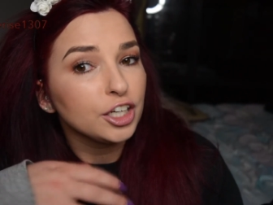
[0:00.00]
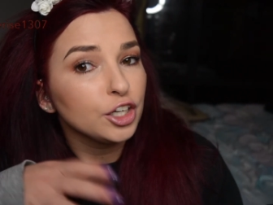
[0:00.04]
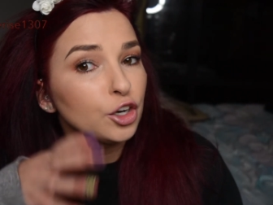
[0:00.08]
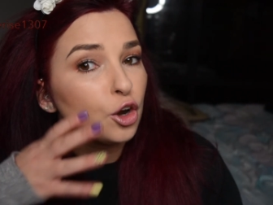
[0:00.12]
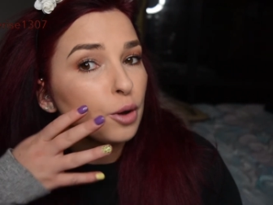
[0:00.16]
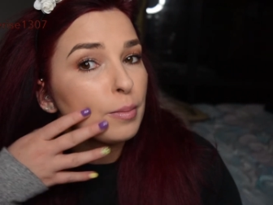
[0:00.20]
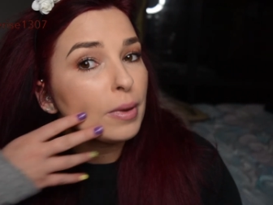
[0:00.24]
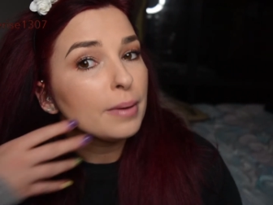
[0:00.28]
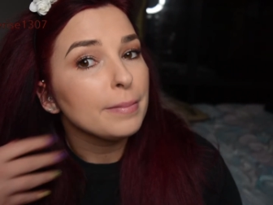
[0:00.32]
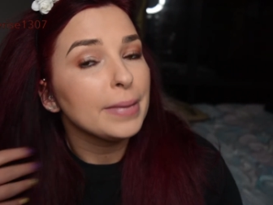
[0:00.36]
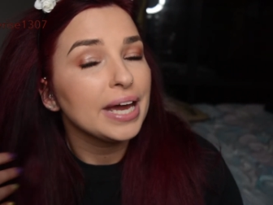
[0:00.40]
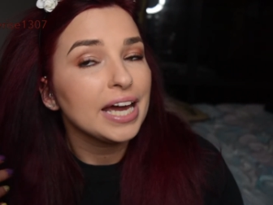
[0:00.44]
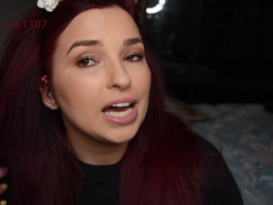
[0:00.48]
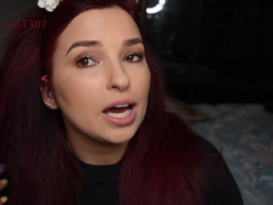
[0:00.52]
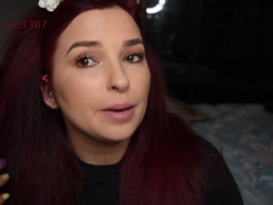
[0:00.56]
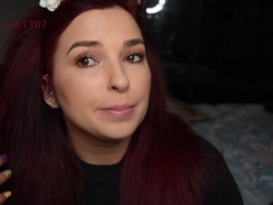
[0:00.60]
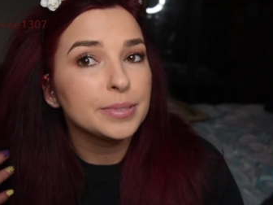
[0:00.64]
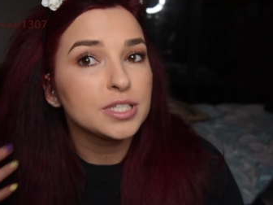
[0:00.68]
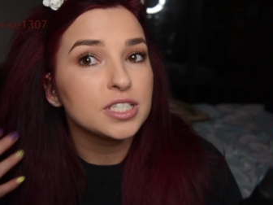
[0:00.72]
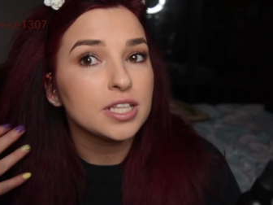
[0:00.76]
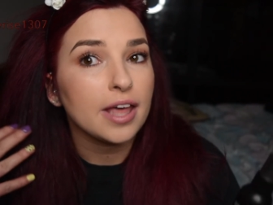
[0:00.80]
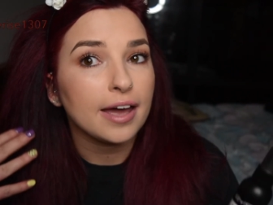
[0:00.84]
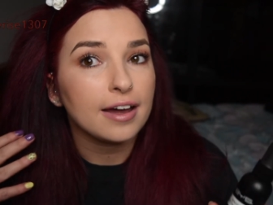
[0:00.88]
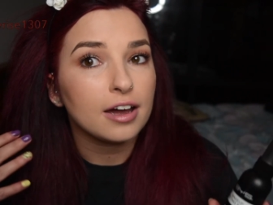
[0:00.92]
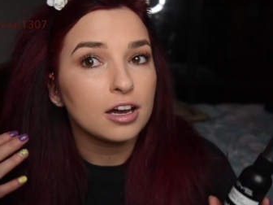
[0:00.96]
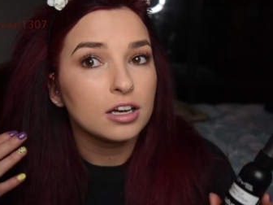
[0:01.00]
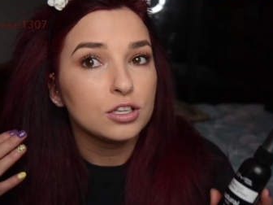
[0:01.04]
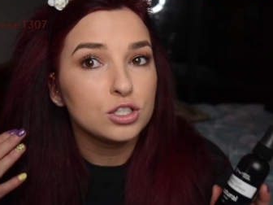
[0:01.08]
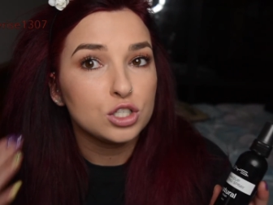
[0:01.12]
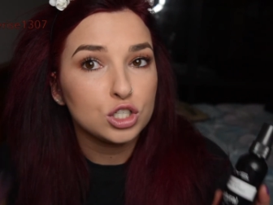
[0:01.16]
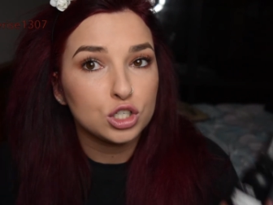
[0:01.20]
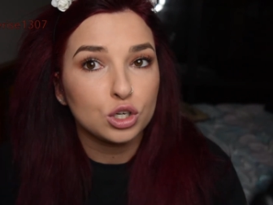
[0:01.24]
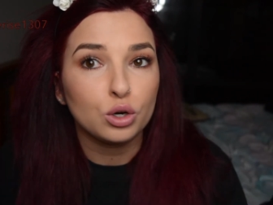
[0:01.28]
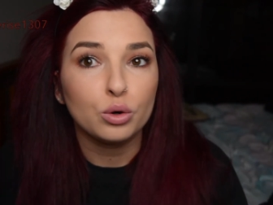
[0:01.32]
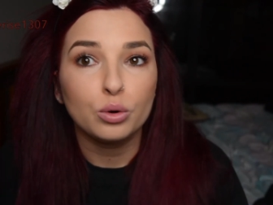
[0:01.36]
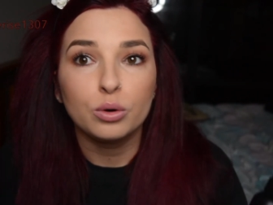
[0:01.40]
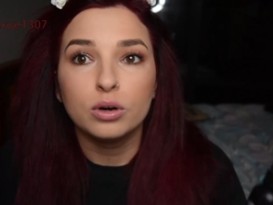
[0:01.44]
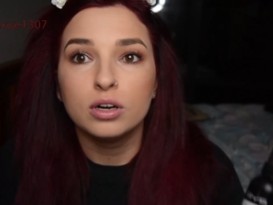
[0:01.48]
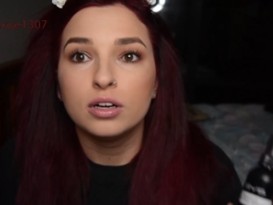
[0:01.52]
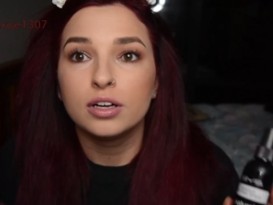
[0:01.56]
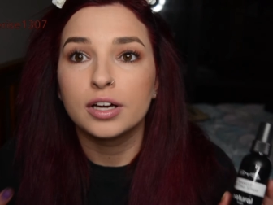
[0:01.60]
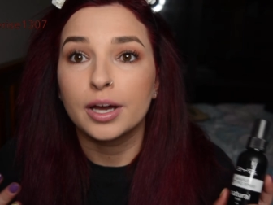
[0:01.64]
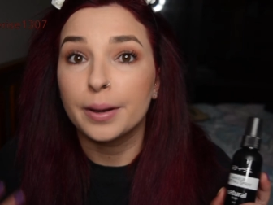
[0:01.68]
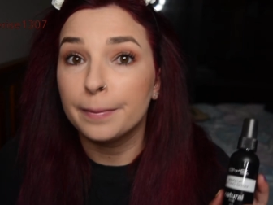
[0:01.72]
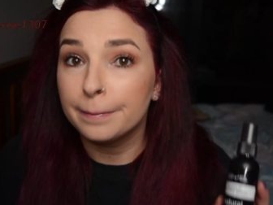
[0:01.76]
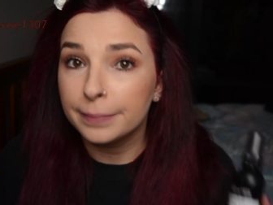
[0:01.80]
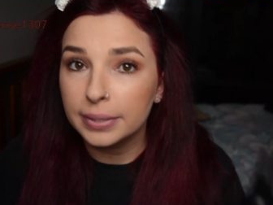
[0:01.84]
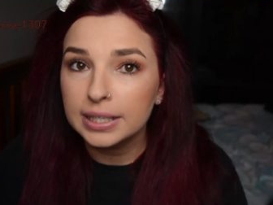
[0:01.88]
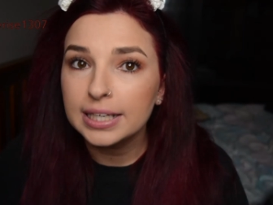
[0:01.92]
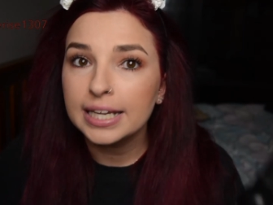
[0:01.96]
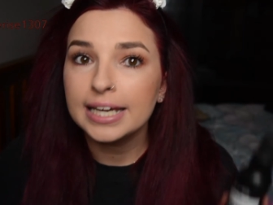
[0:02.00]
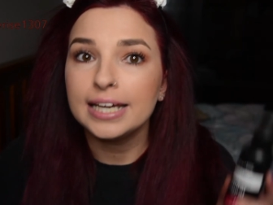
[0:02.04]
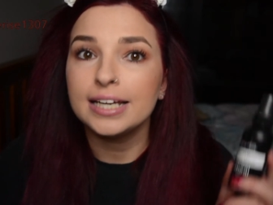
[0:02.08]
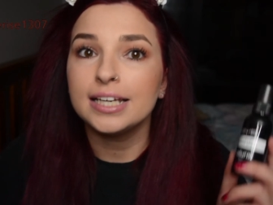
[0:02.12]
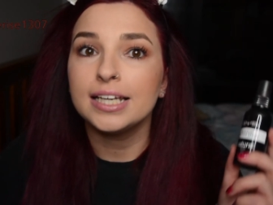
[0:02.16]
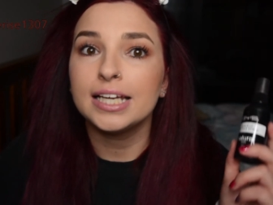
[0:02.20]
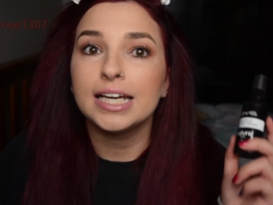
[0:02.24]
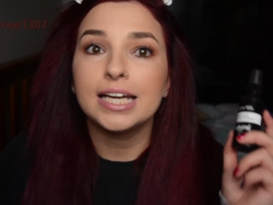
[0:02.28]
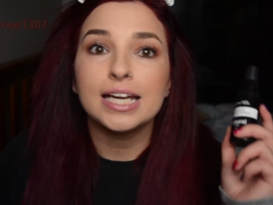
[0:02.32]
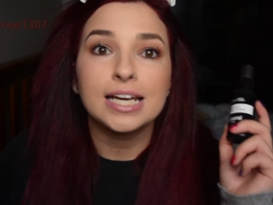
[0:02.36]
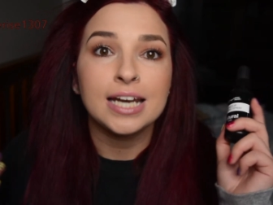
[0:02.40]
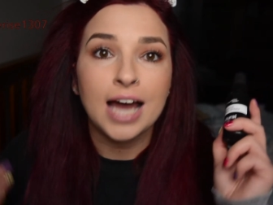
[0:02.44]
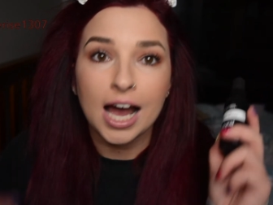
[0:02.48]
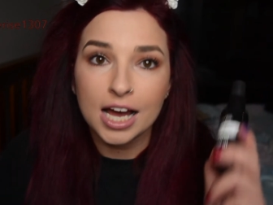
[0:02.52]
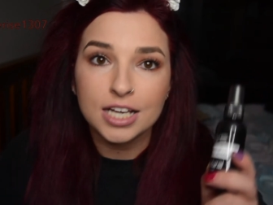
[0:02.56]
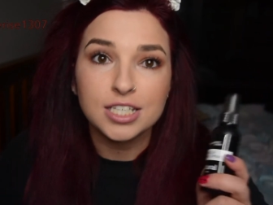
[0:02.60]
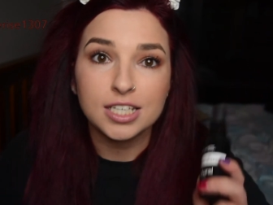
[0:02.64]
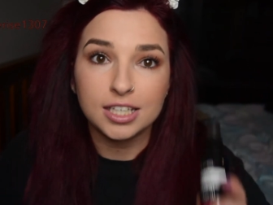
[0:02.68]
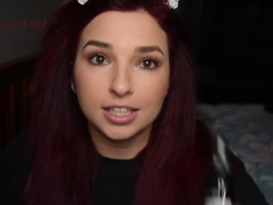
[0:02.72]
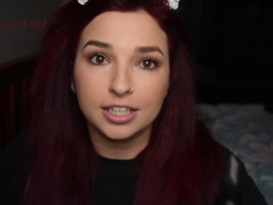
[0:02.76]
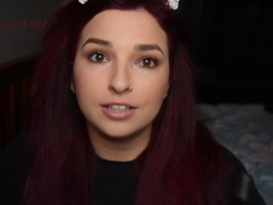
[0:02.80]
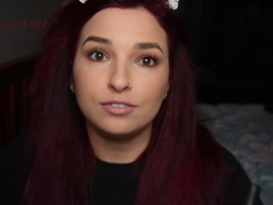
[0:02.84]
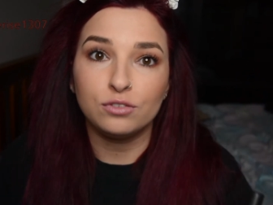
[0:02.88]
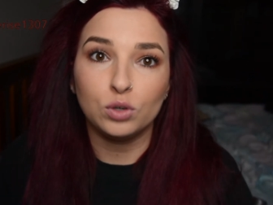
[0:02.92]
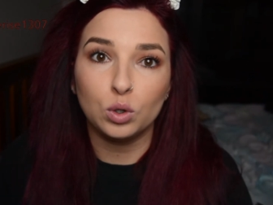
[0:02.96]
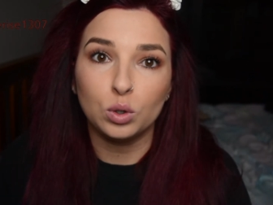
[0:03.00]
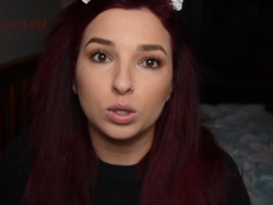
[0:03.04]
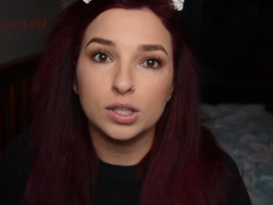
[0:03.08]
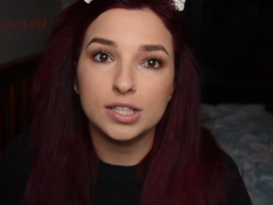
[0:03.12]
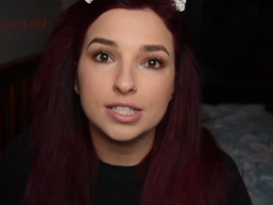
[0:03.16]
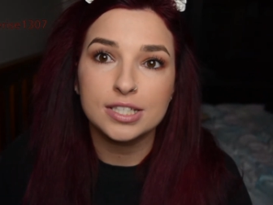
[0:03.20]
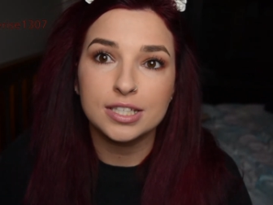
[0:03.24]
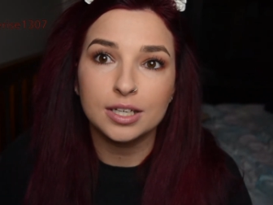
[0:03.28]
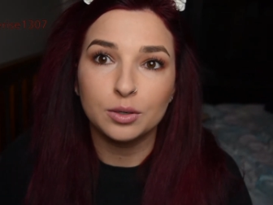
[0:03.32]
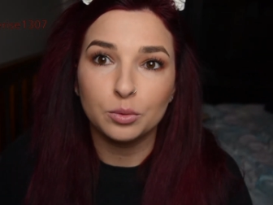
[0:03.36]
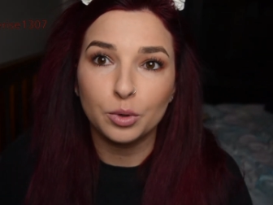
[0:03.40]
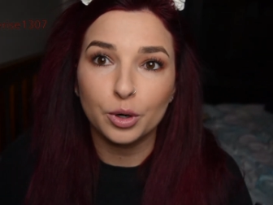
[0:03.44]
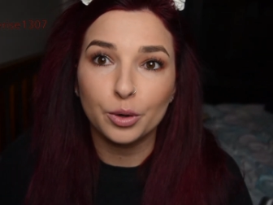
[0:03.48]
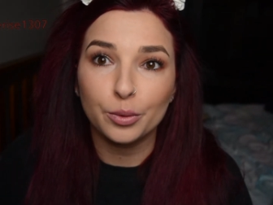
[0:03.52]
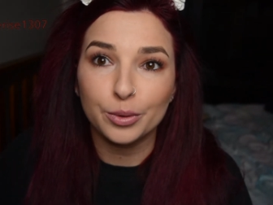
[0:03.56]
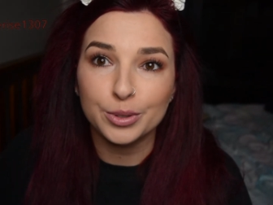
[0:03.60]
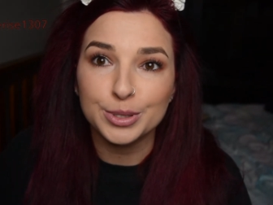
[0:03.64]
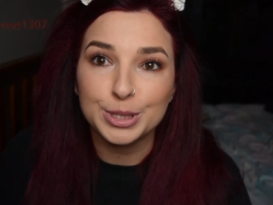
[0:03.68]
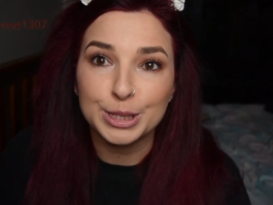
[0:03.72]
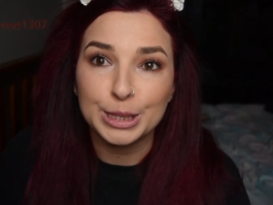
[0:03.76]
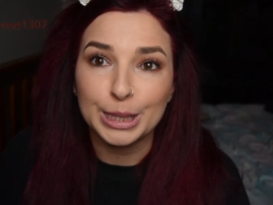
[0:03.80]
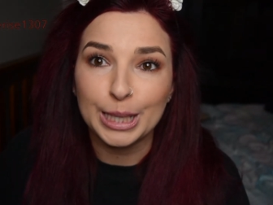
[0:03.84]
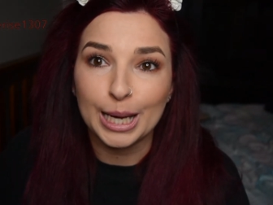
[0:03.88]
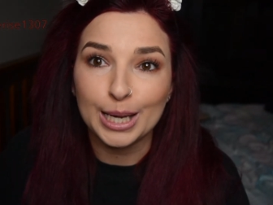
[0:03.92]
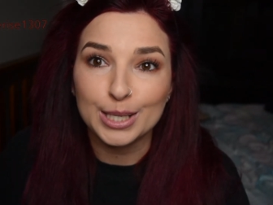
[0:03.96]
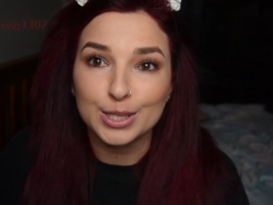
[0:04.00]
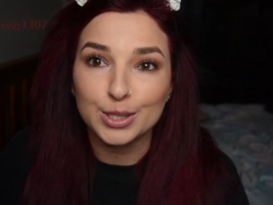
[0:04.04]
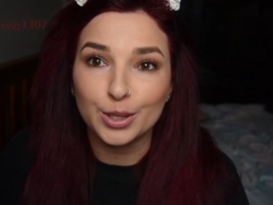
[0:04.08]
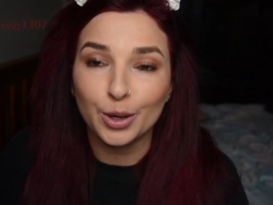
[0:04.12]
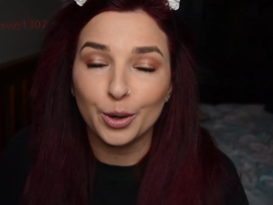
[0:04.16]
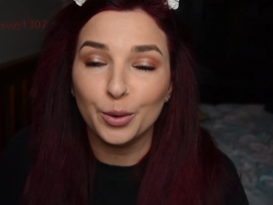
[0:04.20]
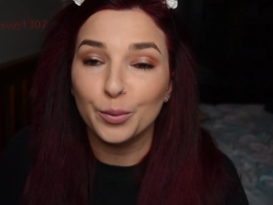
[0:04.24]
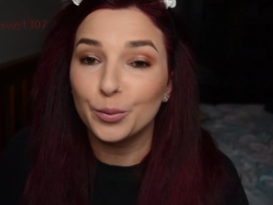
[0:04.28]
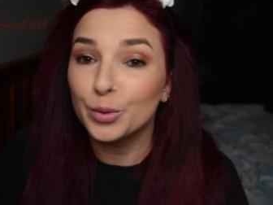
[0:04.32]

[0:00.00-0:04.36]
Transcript: you know, my makeup is like still completely and utterly flawless than what it was ten hours ago,